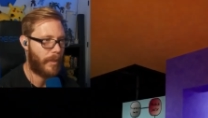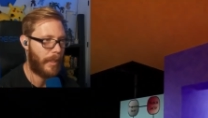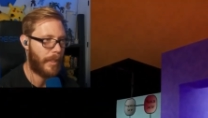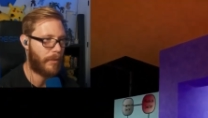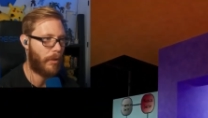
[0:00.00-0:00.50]

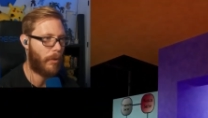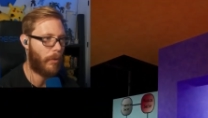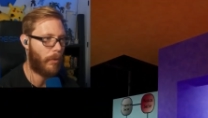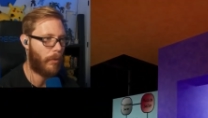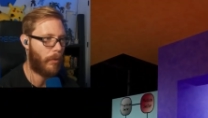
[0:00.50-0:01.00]
Let's
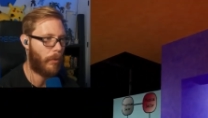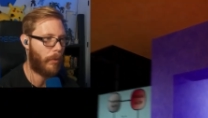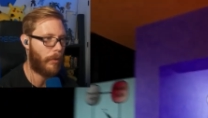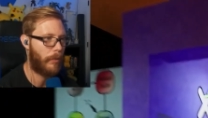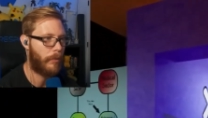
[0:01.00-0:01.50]

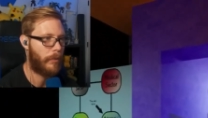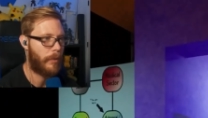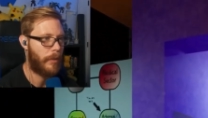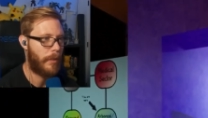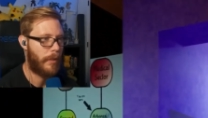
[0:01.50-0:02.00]
go.
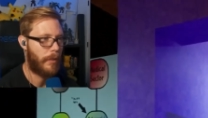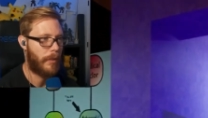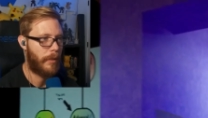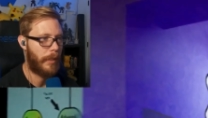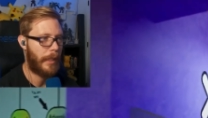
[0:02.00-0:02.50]

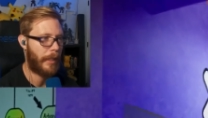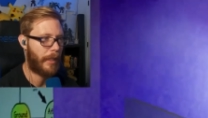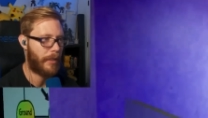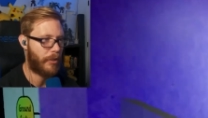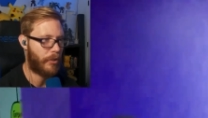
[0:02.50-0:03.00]
I'm
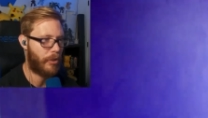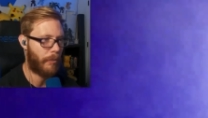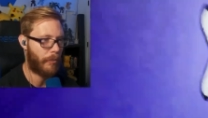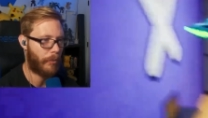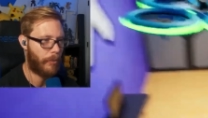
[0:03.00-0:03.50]
going to just
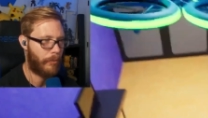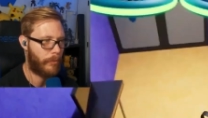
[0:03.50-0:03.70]
jump through.